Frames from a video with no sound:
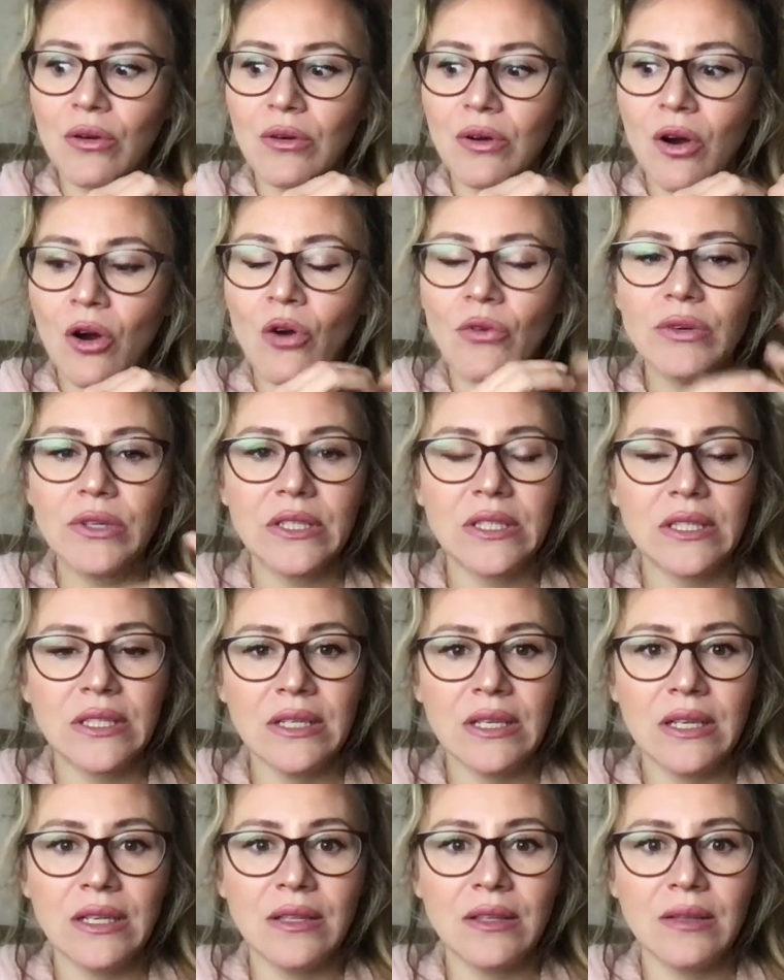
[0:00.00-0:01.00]

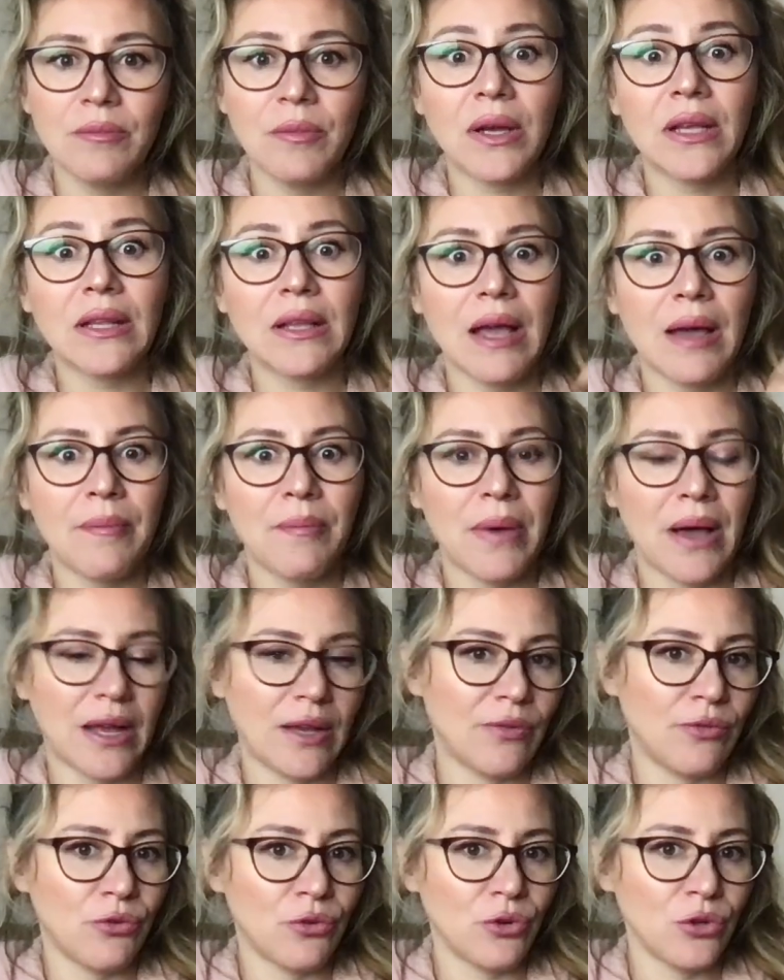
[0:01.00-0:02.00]
overseen might come
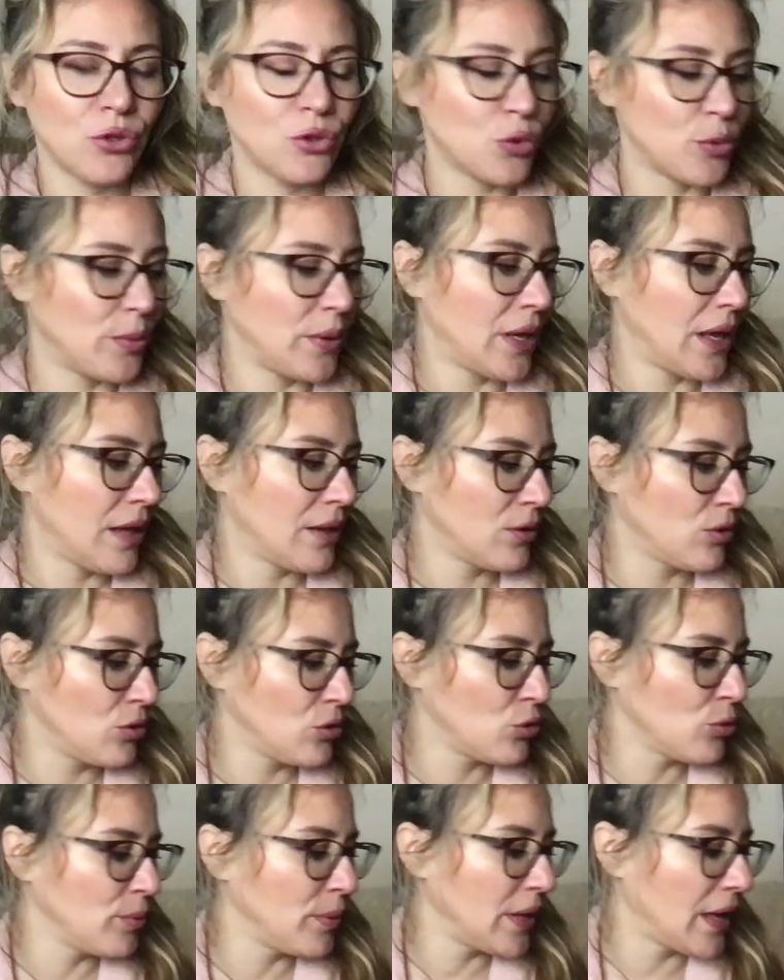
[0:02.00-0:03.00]
back for you
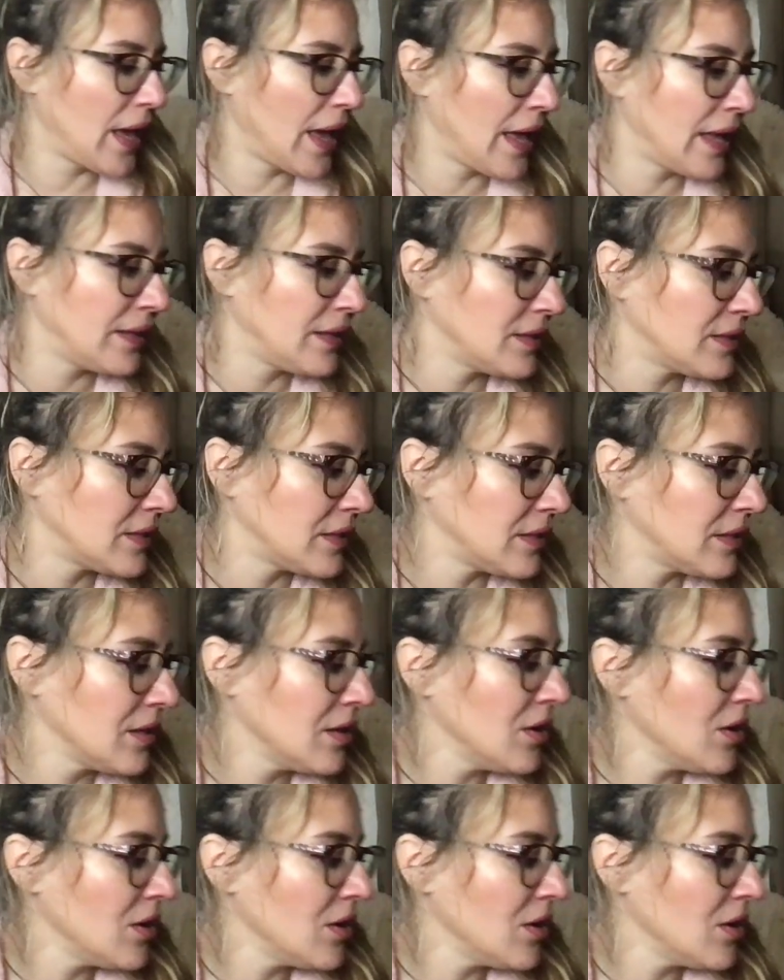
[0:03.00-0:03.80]
to be edited.